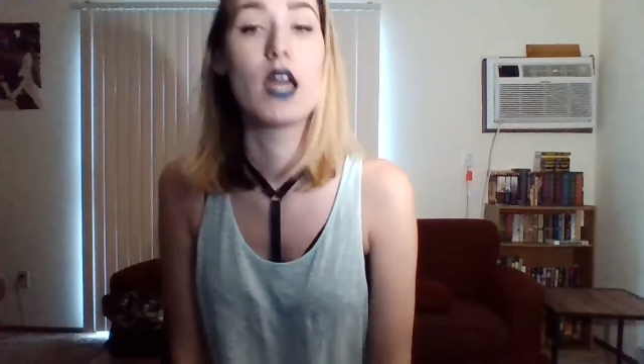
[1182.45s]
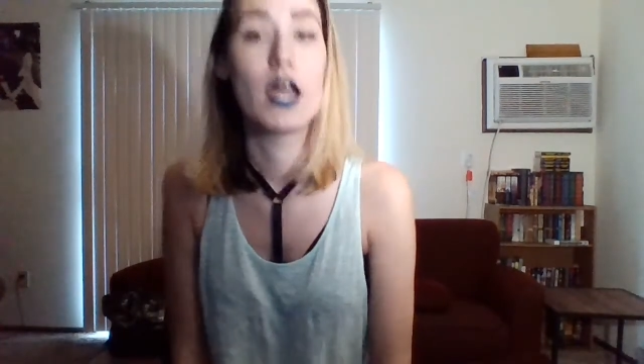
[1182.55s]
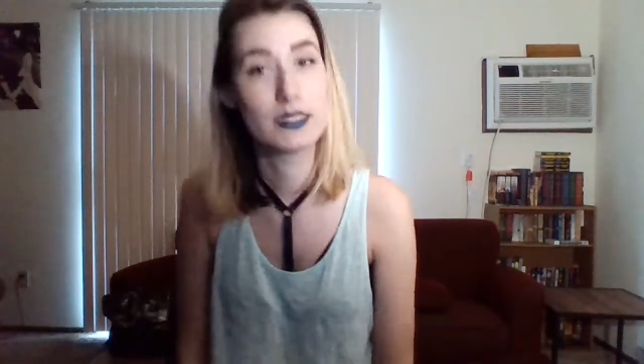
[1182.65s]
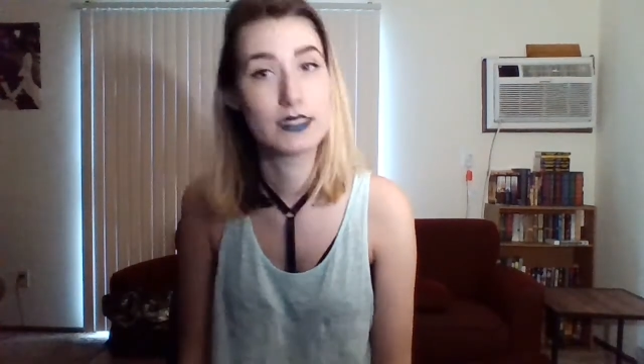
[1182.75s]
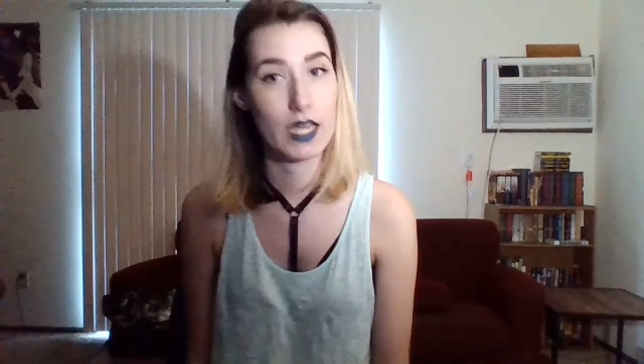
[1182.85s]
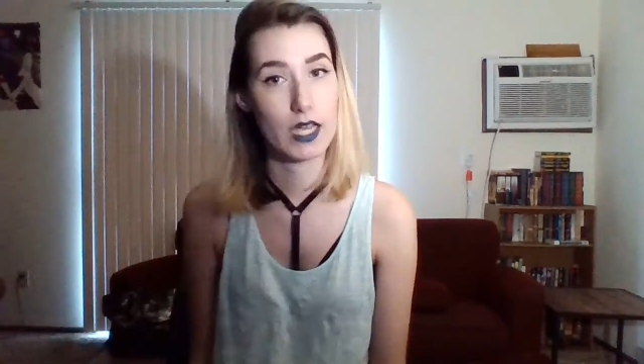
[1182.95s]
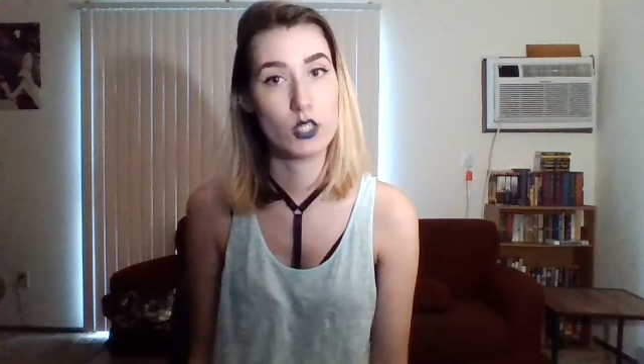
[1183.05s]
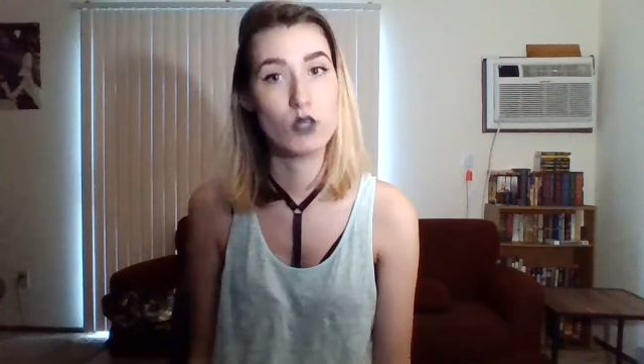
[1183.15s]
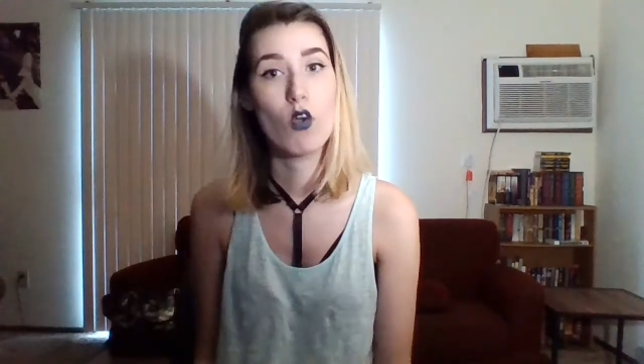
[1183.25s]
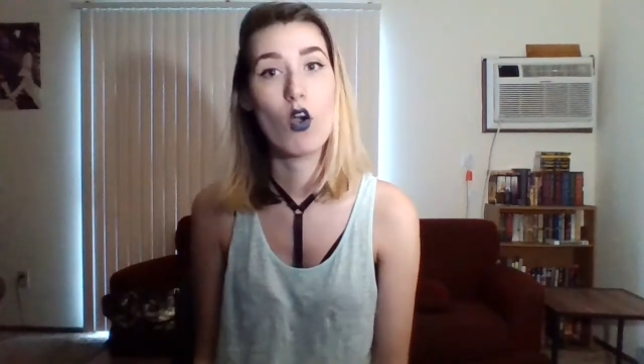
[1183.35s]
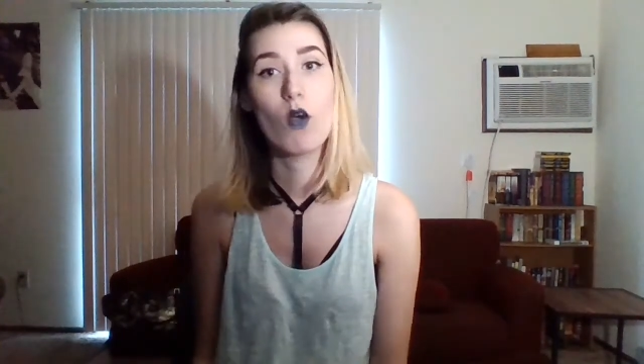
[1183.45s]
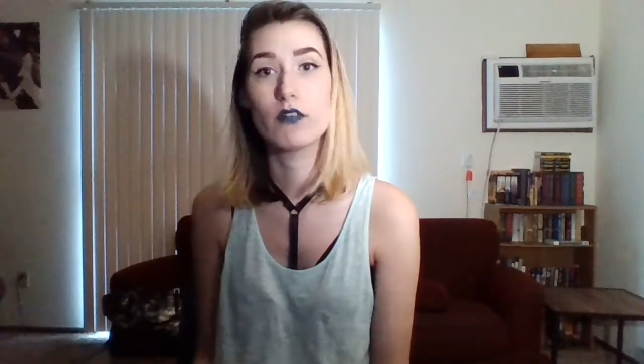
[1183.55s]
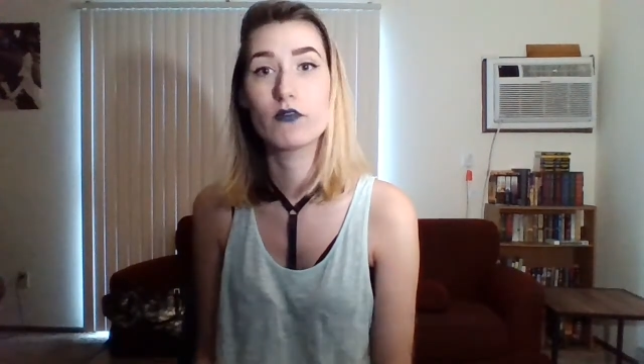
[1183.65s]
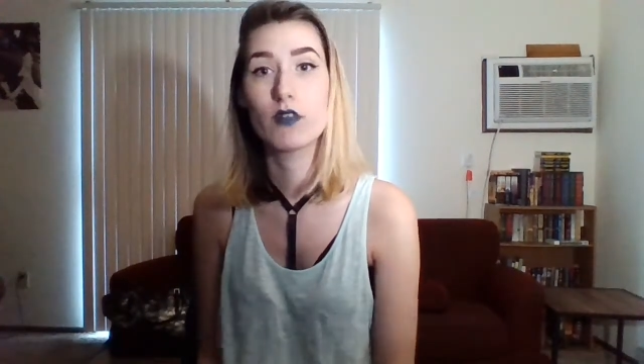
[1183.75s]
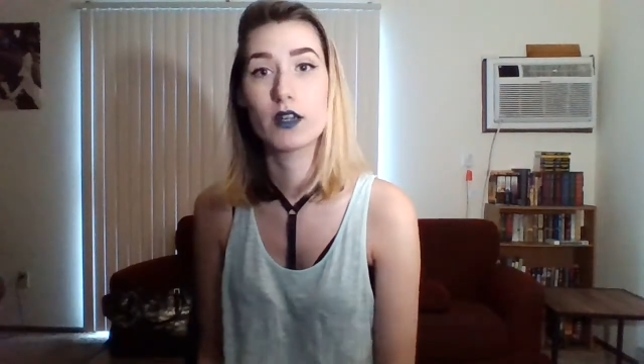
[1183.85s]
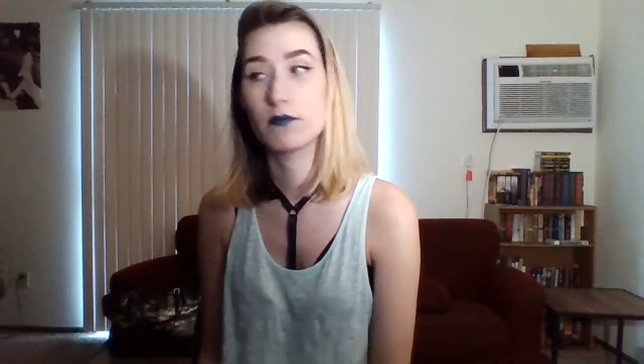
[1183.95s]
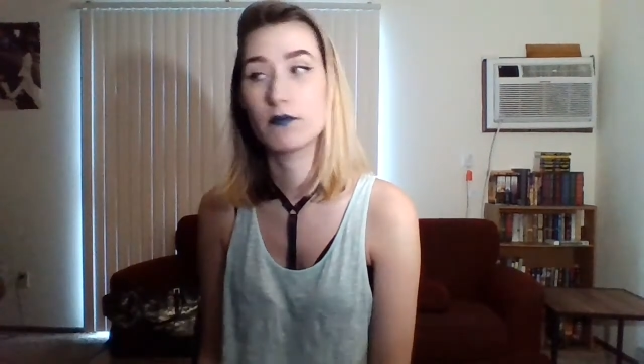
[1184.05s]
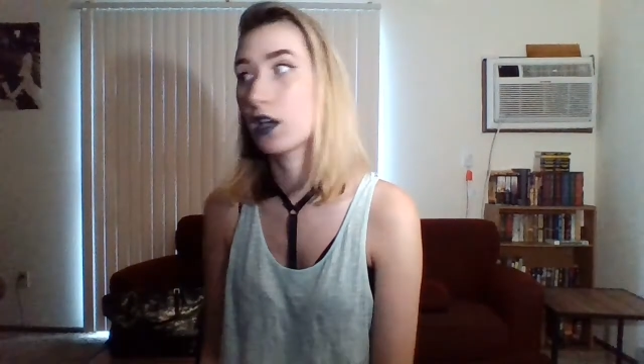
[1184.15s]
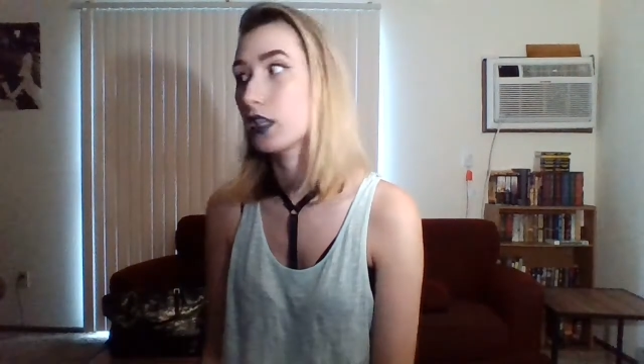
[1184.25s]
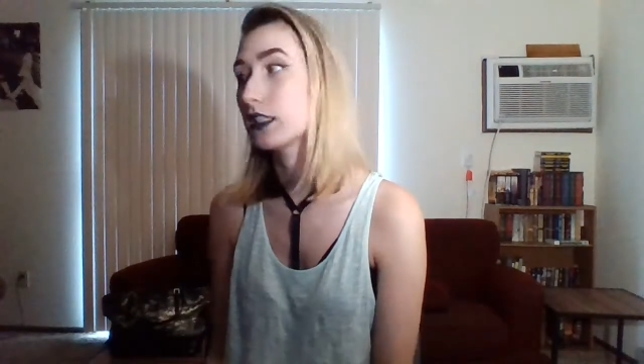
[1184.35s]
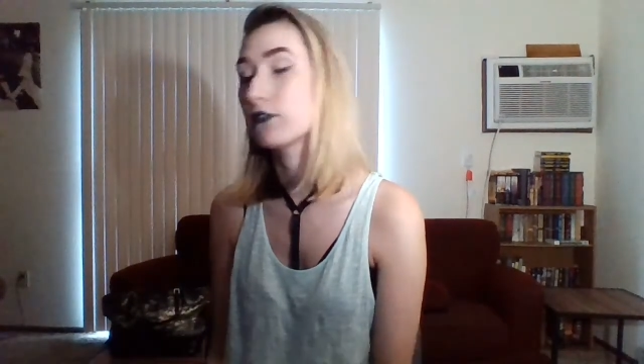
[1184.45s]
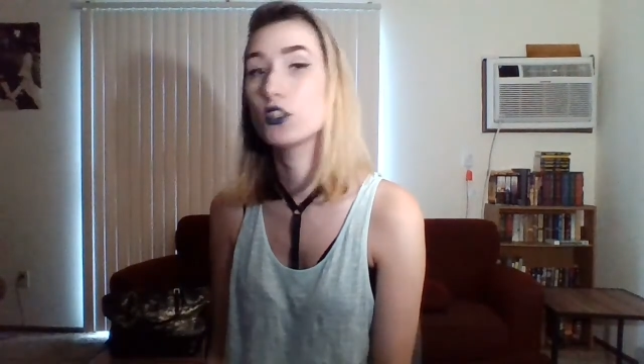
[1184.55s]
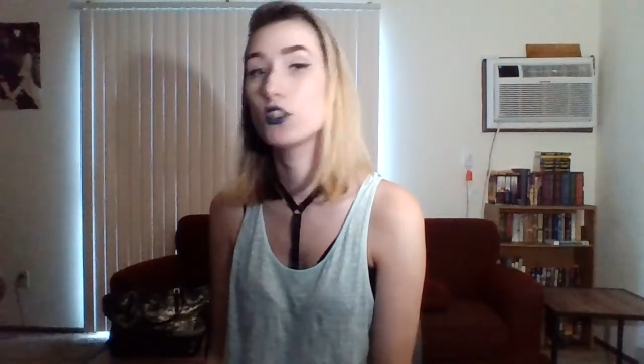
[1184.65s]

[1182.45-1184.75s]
and saying, you owe me fucking money if